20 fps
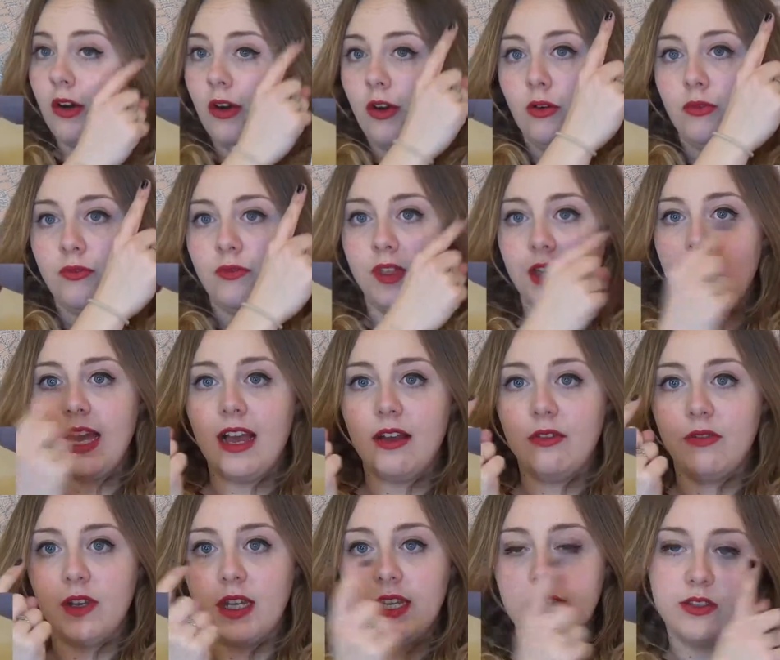of the cat
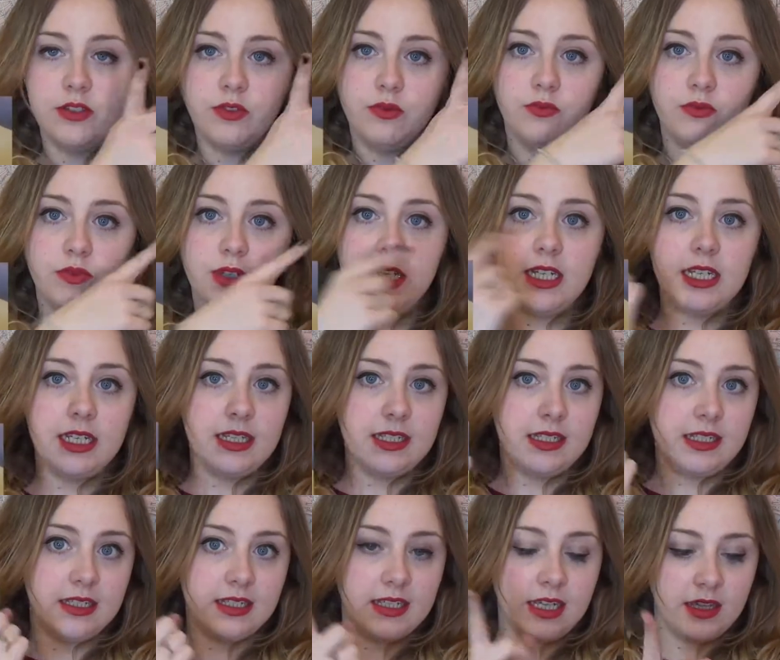flick, so it's really
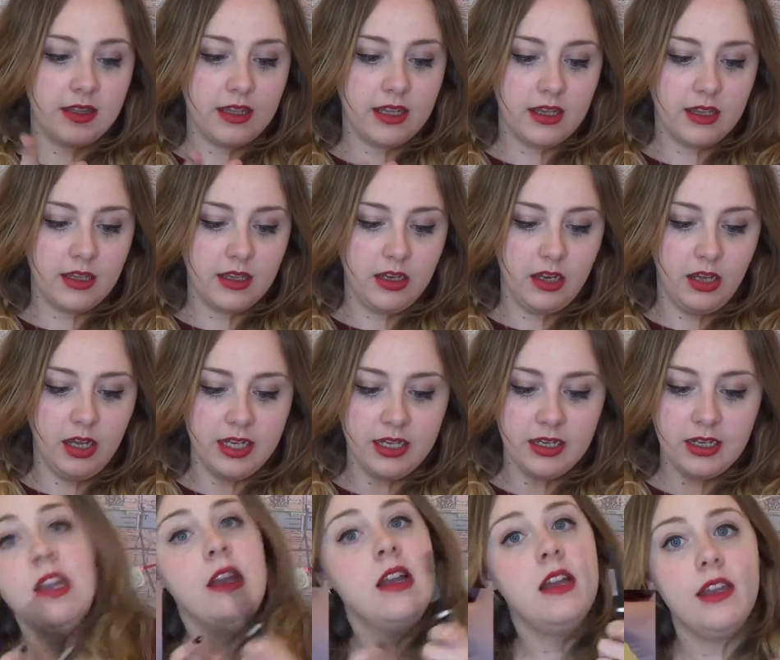easy to get that line.
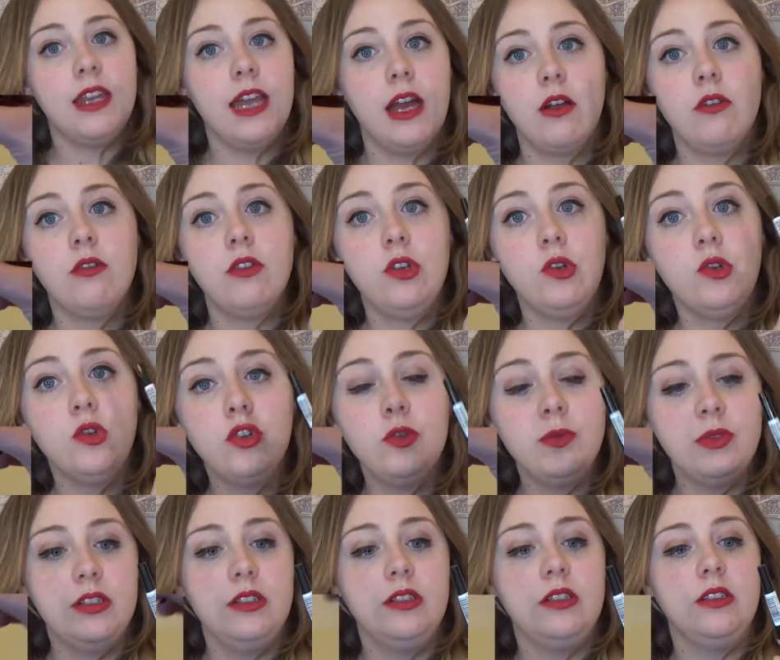Now the
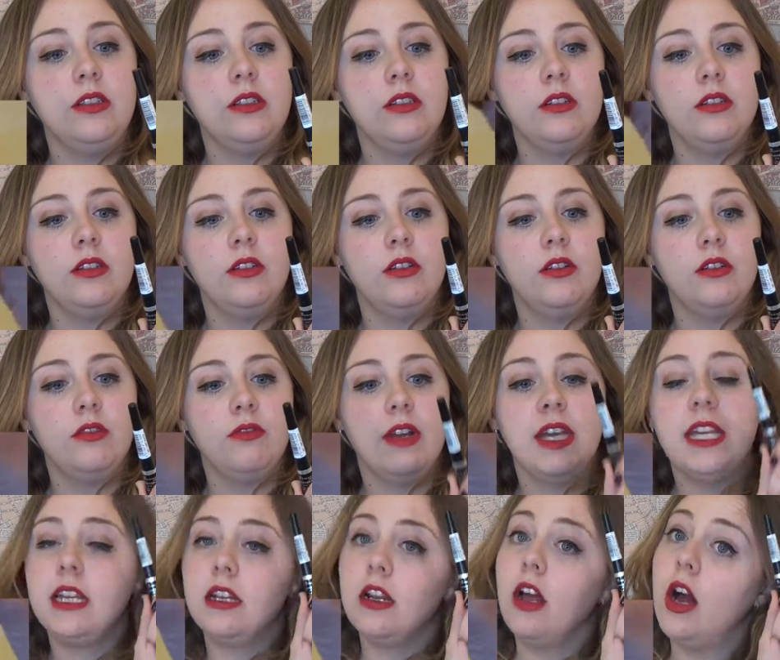normal
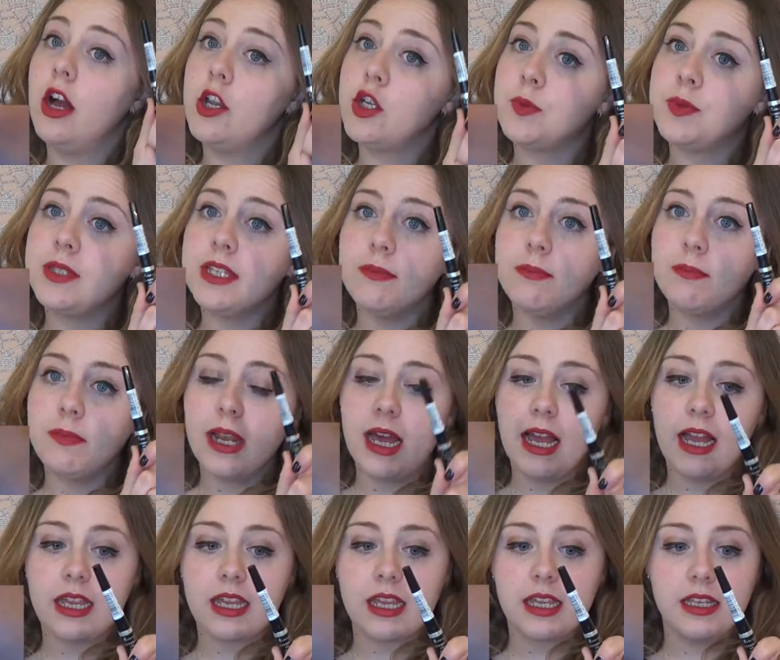regular 100%
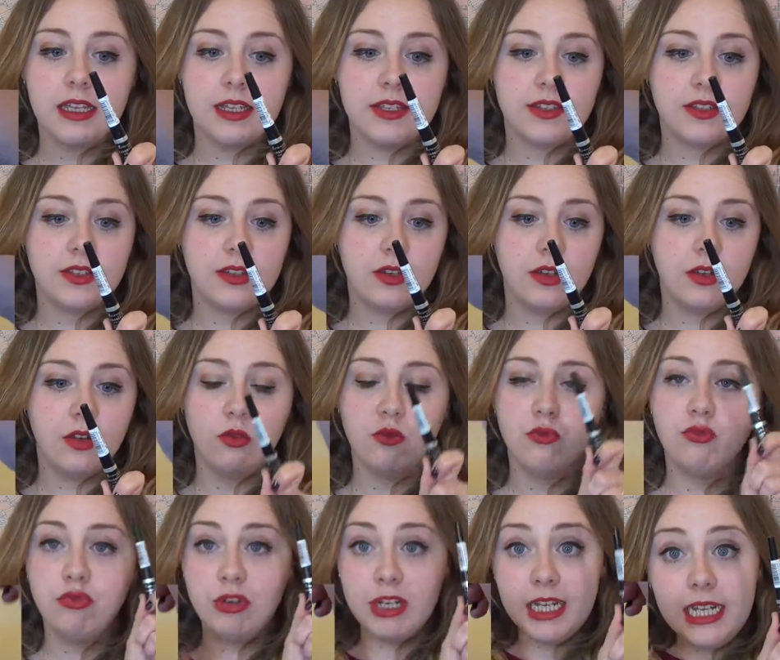black is
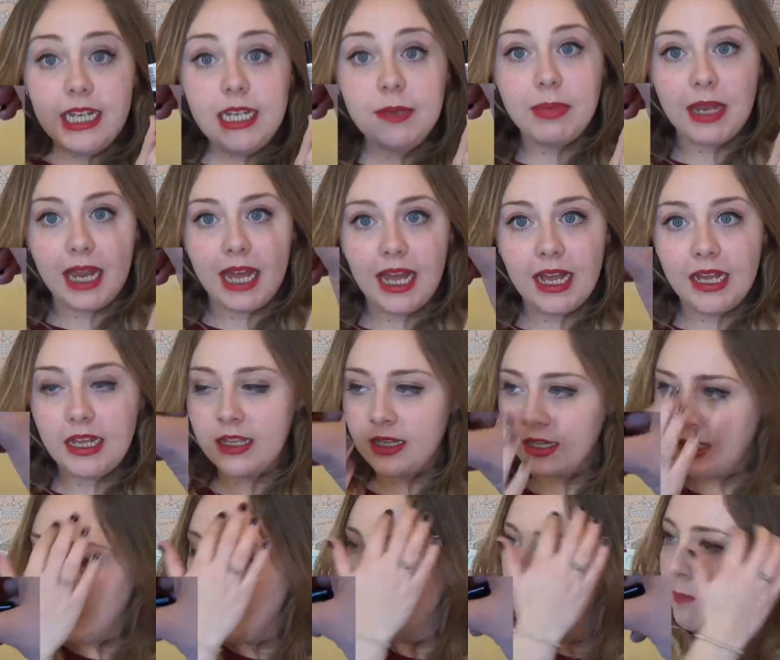really black,
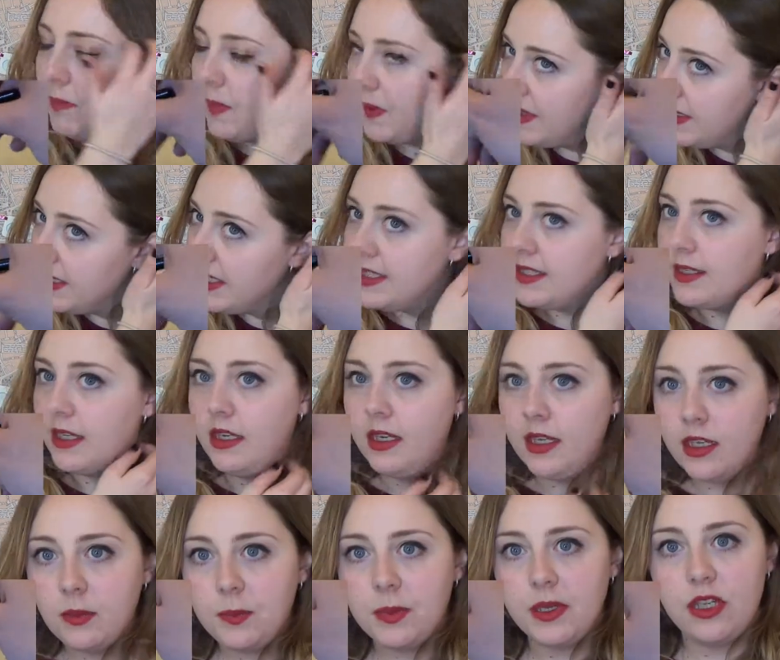but it's a
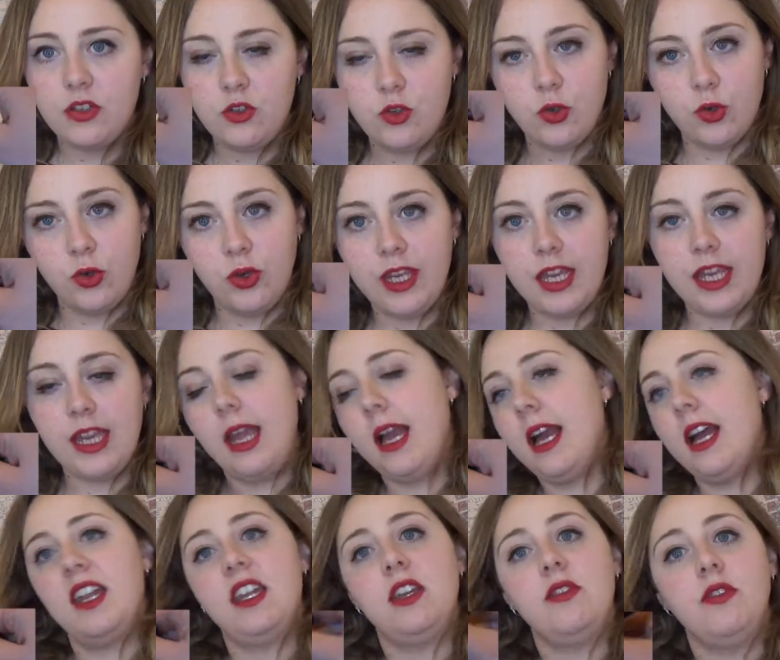little bit chalky,
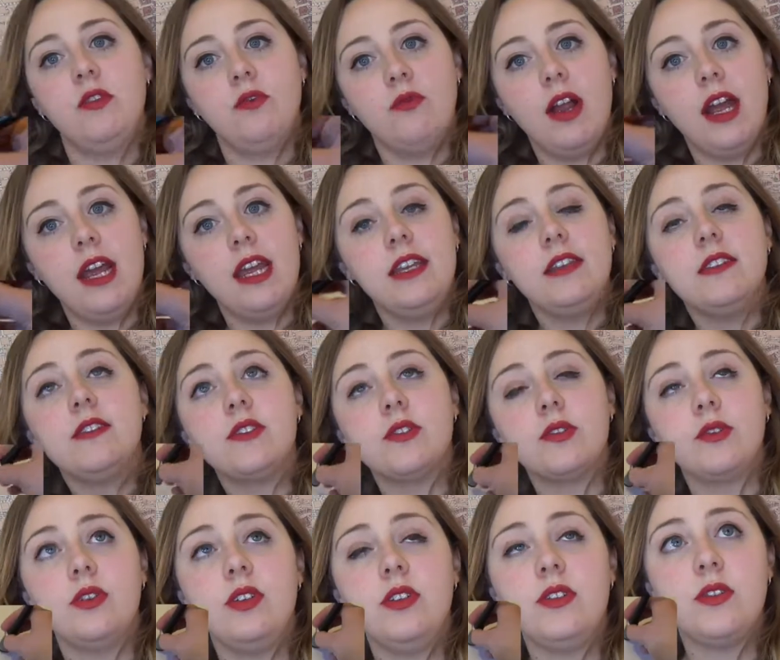and if it rains
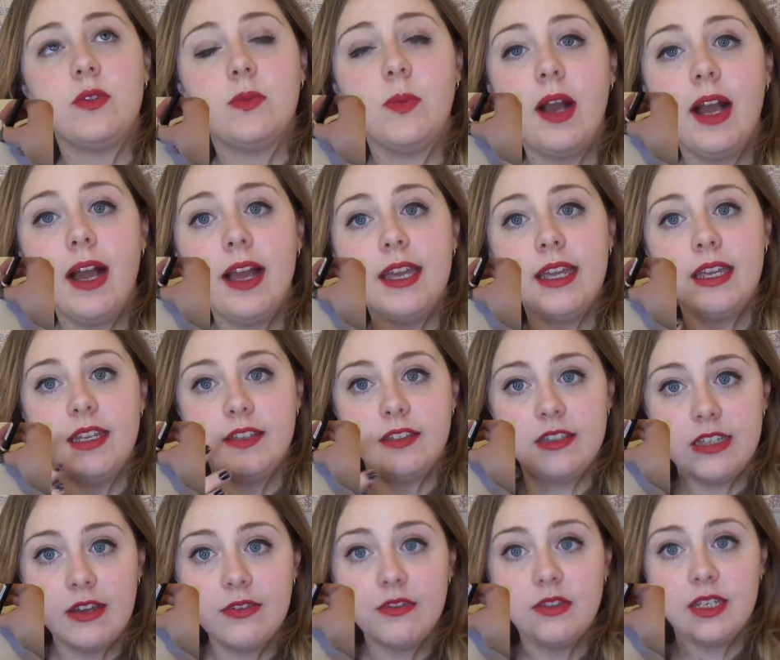or you sweat it
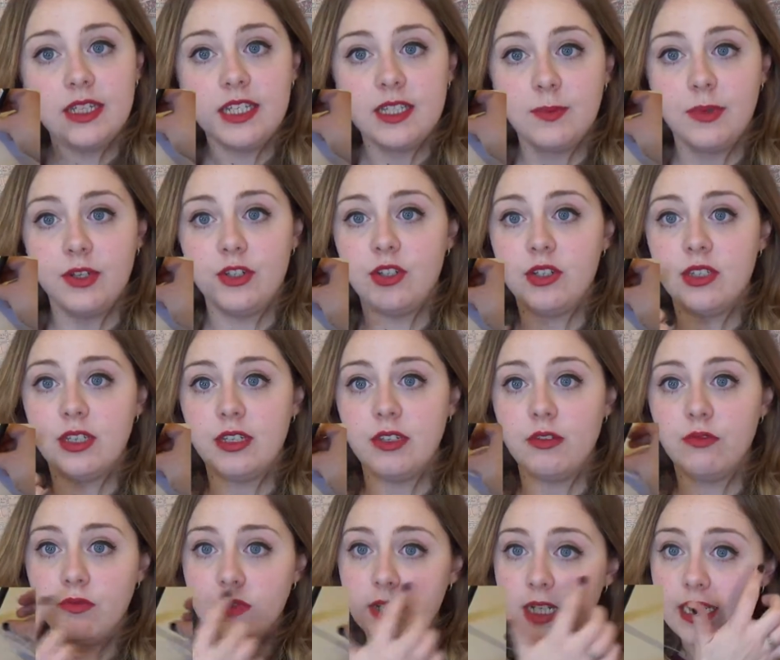definitely smudges, and
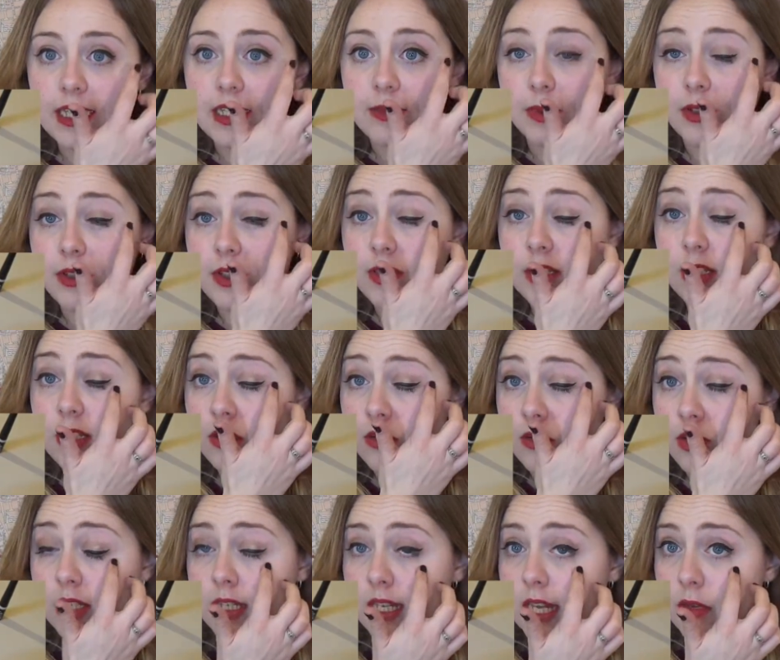it really smudges it
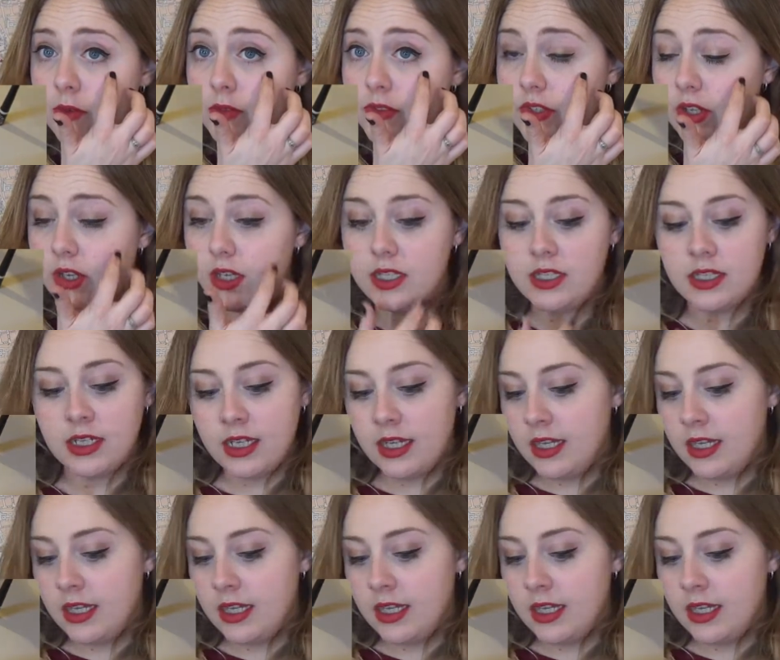on the outside.